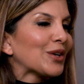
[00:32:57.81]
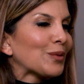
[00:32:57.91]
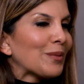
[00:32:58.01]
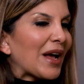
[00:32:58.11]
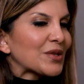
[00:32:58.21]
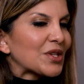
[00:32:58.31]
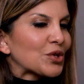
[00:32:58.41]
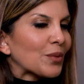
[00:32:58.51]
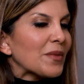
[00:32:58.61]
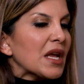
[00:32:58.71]
Irritable bowel
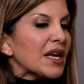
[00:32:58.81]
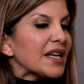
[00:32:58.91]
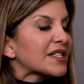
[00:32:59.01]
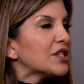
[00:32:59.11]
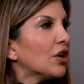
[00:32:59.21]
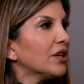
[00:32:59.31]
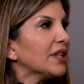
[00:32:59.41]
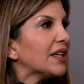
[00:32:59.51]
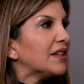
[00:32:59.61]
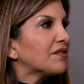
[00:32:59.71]
syndrome. It's not
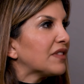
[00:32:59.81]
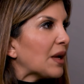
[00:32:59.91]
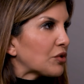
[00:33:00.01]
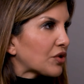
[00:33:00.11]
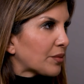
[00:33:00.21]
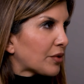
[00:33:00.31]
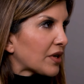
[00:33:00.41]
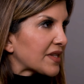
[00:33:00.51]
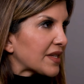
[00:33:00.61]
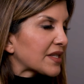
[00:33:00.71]
an inflammatory
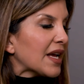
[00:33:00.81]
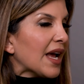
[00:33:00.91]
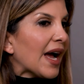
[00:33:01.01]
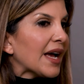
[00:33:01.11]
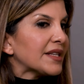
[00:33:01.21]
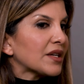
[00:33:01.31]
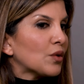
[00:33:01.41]
process. And